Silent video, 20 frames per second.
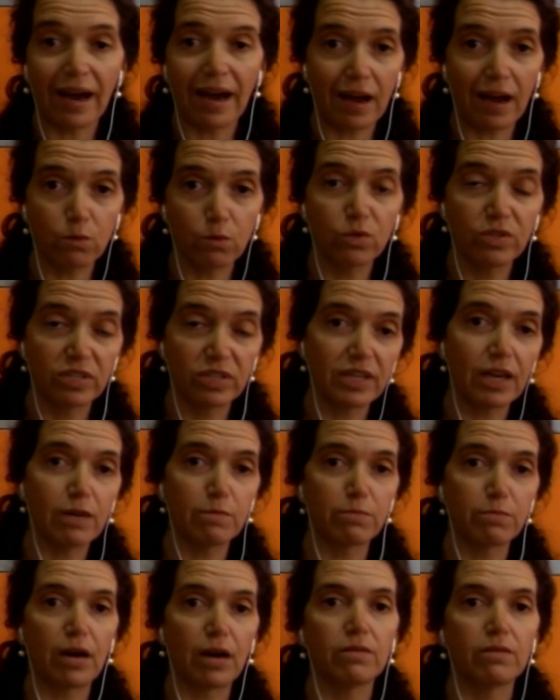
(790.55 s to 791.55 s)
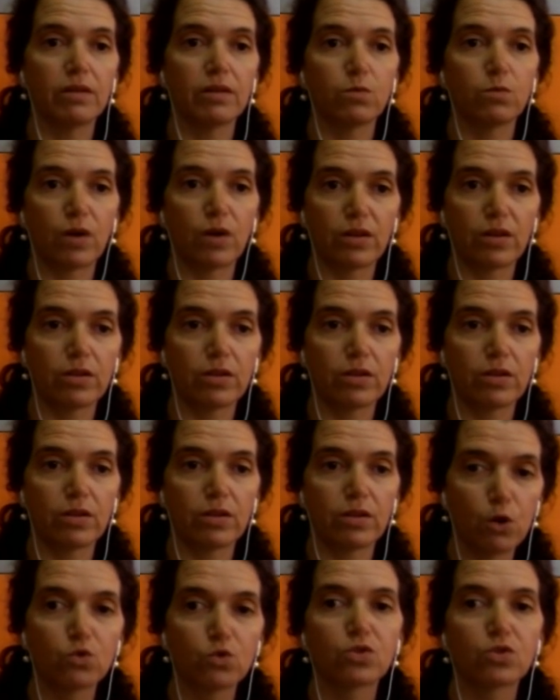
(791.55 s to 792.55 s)
I would say, probably one of the
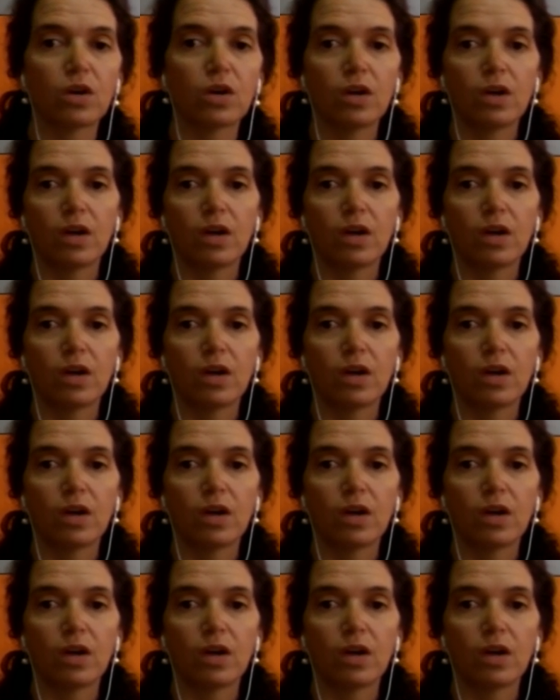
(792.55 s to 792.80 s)
most